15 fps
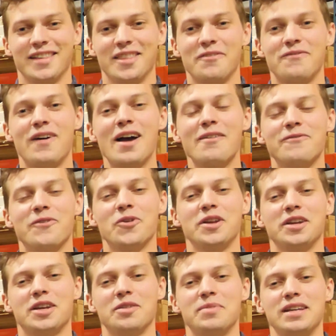The
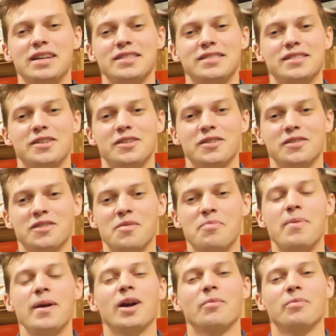540 could be considered the
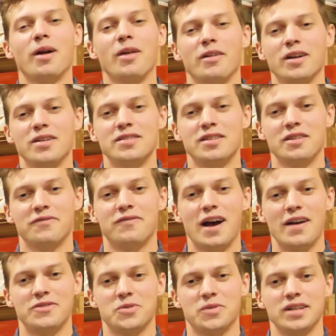bigger brother to the
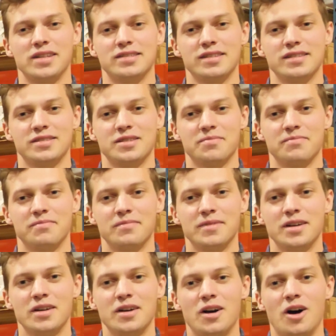520 system.
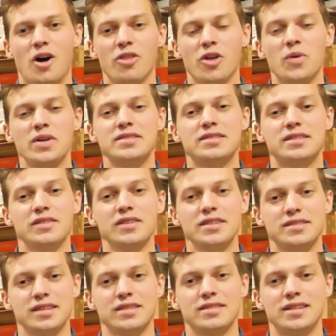Although it's still a
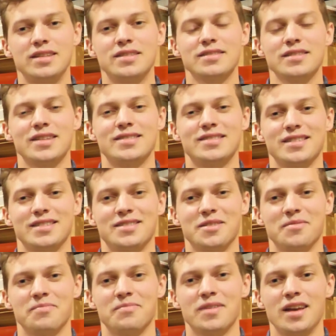16-slice
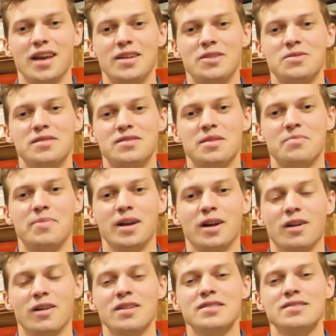system, it uses a
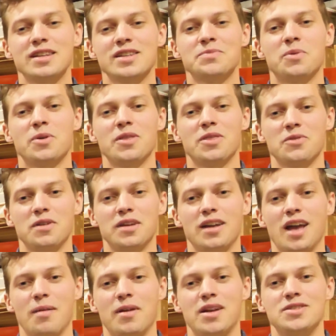bigger 6.3
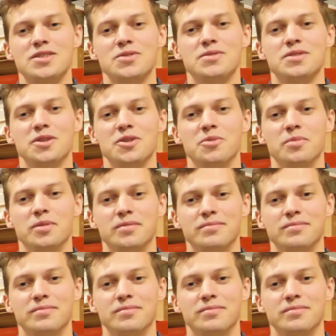MHU tube.